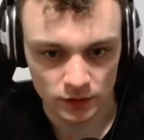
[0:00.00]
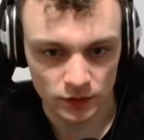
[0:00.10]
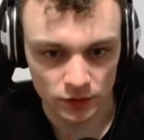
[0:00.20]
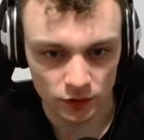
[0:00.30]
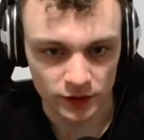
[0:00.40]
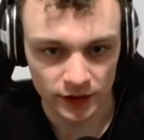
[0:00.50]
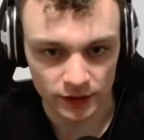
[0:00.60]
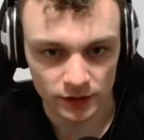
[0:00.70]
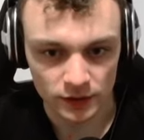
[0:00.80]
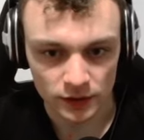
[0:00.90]
Okay,
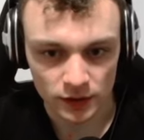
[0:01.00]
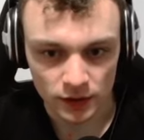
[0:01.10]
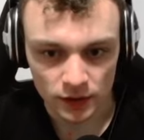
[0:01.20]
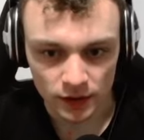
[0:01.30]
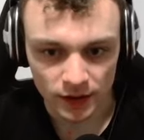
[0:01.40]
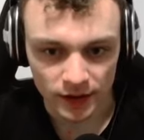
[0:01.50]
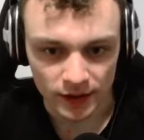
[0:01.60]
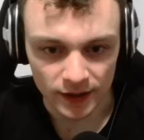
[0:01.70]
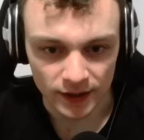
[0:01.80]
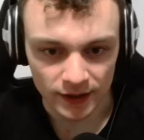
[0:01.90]

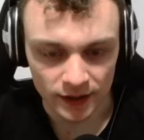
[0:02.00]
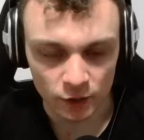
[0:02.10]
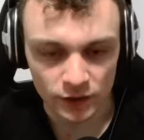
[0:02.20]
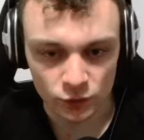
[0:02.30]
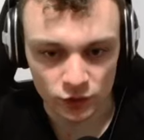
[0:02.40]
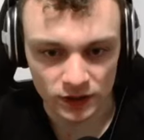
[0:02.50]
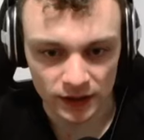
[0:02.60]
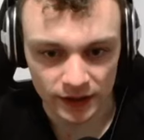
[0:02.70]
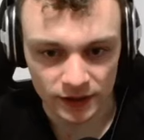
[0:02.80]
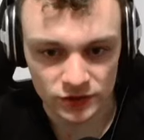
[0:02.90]
and now I would
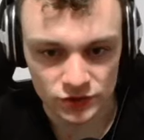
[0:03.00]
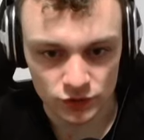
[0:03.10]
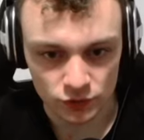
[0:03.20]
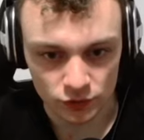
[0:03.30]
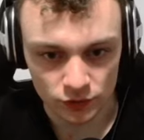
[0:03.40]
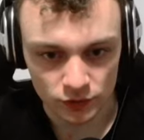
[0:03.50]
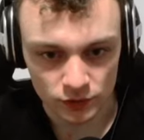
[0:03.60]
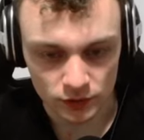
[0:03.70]
like to